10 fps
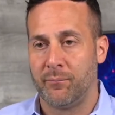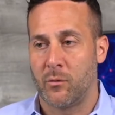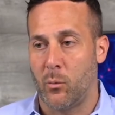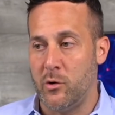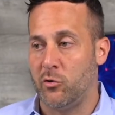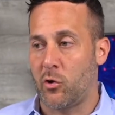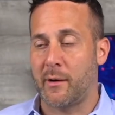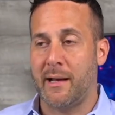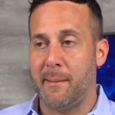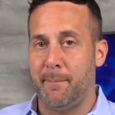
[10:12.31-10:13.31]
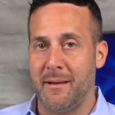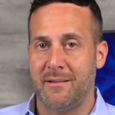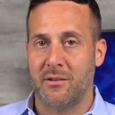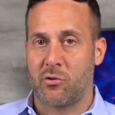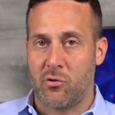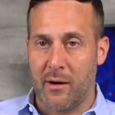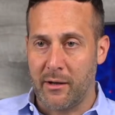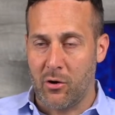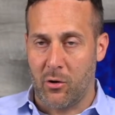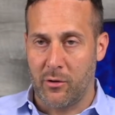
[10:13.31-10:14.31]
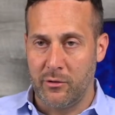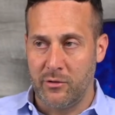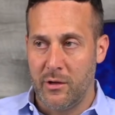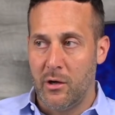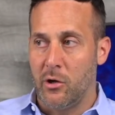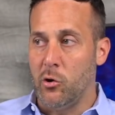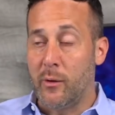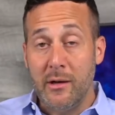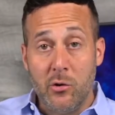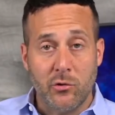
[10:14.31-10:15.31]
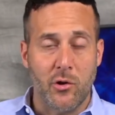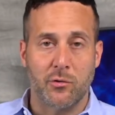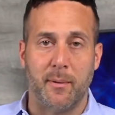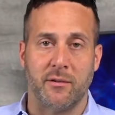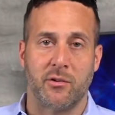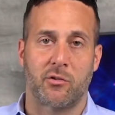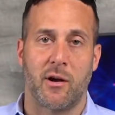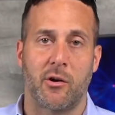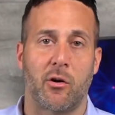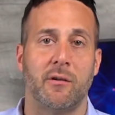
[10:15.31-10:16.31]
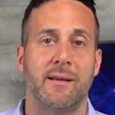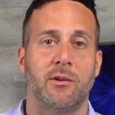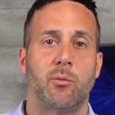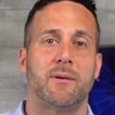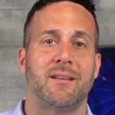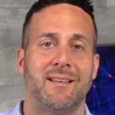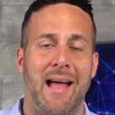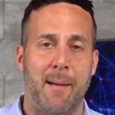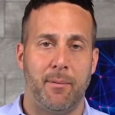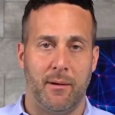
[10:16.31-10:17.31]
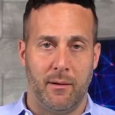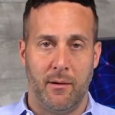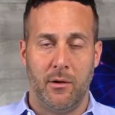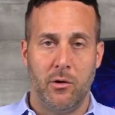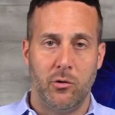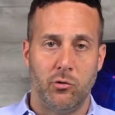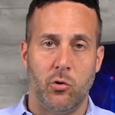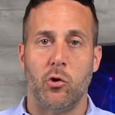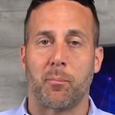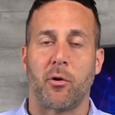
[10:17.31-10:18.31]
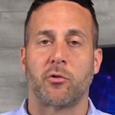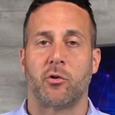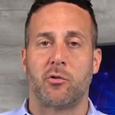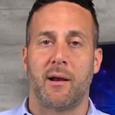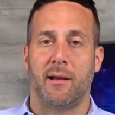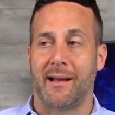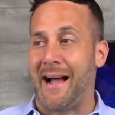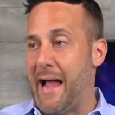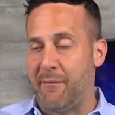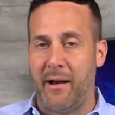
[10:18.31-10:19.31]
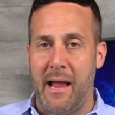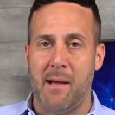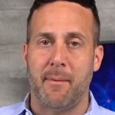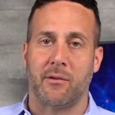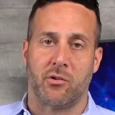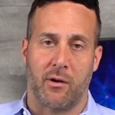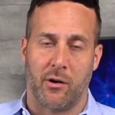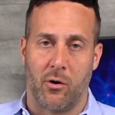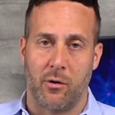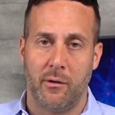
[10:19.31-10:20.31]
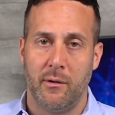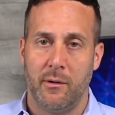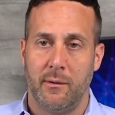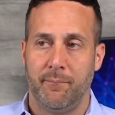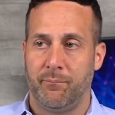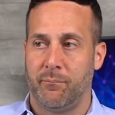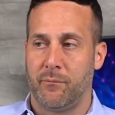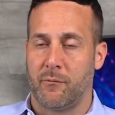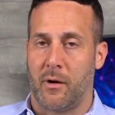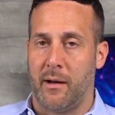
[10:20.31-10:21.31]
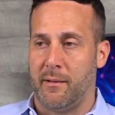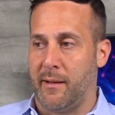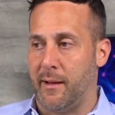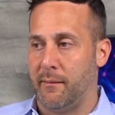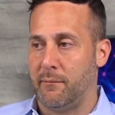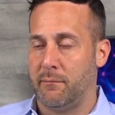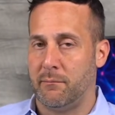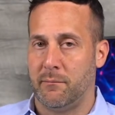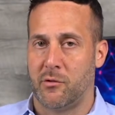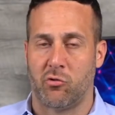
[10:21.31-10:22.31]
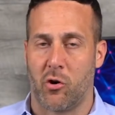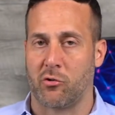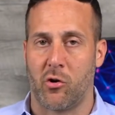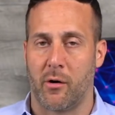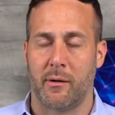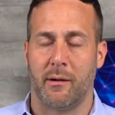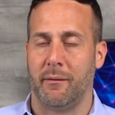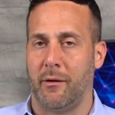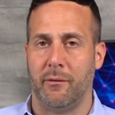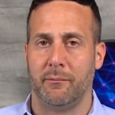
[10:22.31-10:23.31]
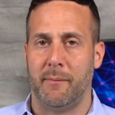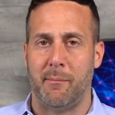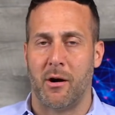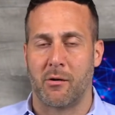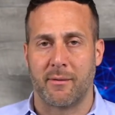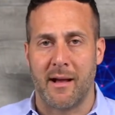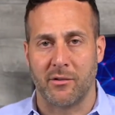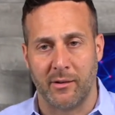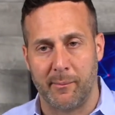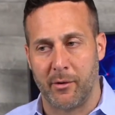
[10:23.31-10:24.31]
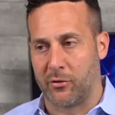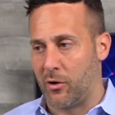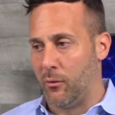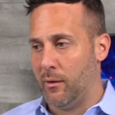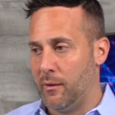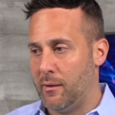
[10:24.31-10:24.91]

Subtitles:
When you start getting business credit cards, you can use those business credit cards, and guess what doesn't happen to your personal credit? Like I have an Amex credit card, right? That is a charge card. I don't know, maybe 100,000 limit or so.